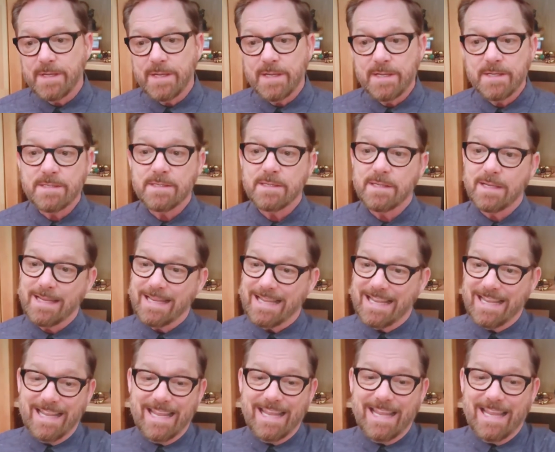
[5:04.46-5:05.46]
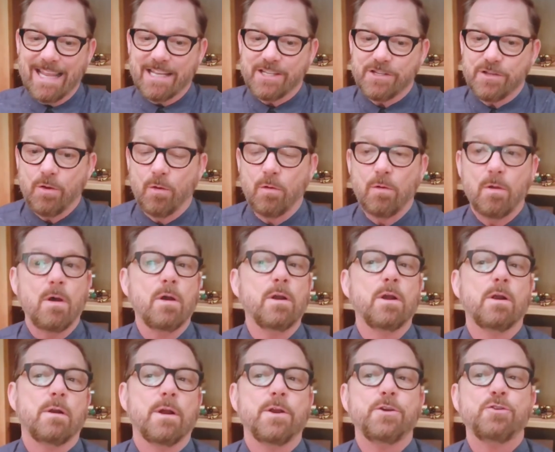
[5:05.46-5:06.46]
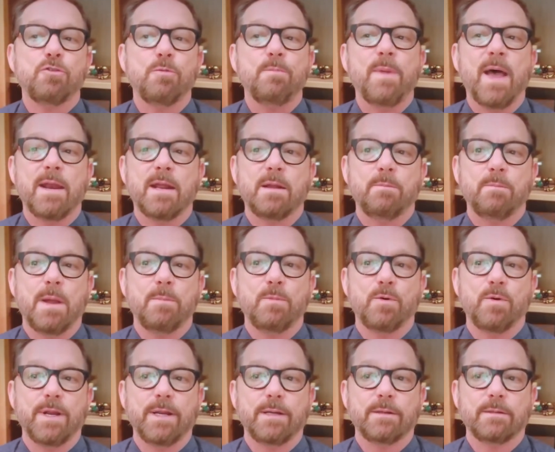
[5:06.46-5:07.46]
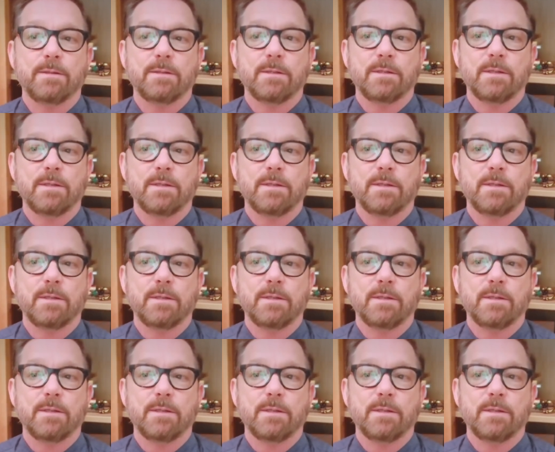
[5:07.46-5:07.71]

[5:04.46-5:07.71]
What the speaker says: is it's no longer a traumatic memory.